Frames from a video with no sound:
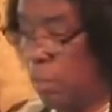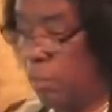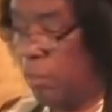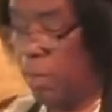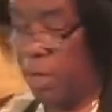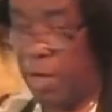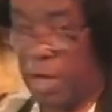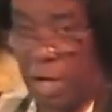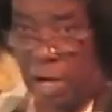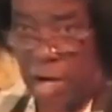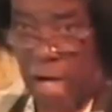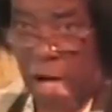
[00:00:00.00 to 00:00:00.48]

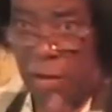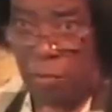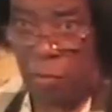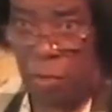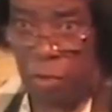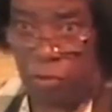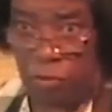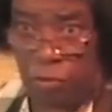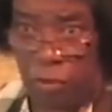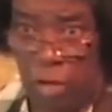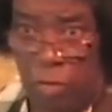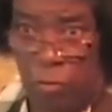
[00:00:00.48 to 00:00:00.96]
But I, I
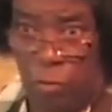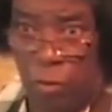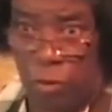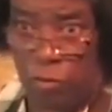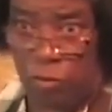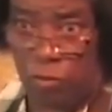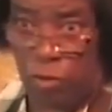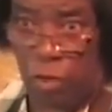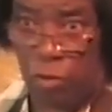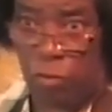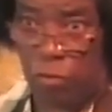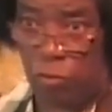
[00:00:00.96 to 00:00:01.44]
want to I
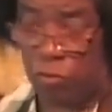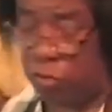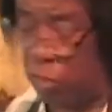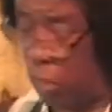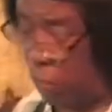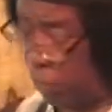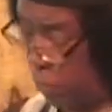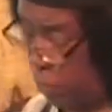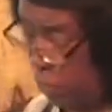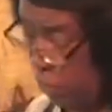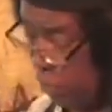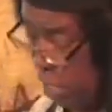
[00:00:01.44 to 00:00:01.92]
want to show you
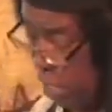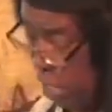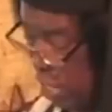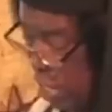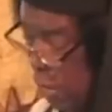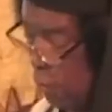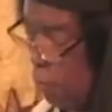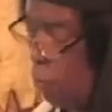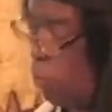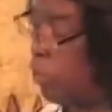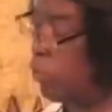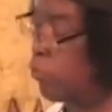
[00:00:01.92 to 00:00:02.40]
something. Then
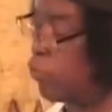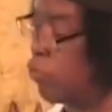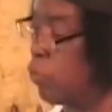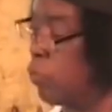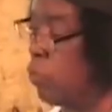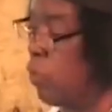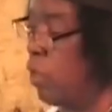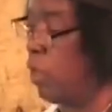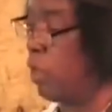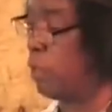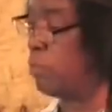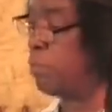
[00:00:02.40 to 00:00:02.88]
I want
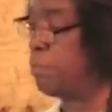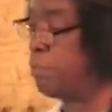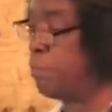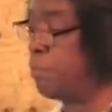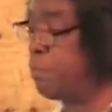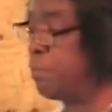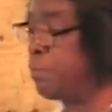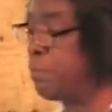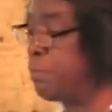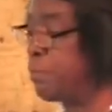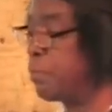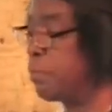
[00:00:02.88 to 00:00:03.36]
to um,
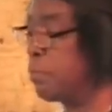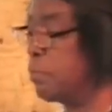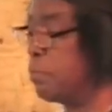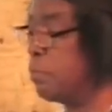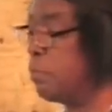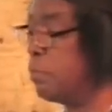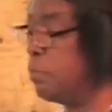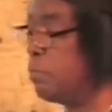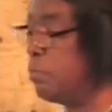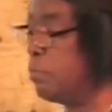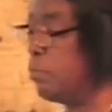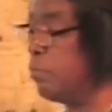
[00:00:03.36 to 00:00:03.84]

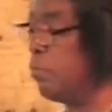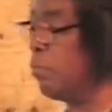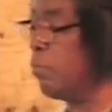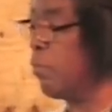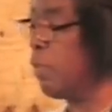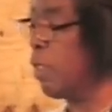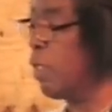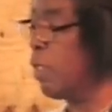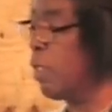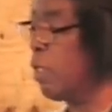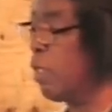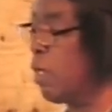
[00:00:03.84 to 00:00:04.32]

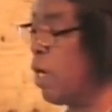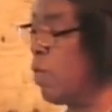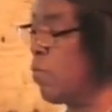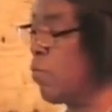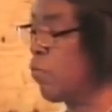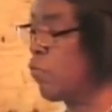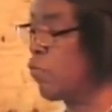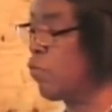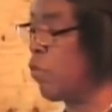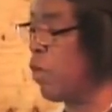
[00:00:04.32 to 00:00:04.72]
I want to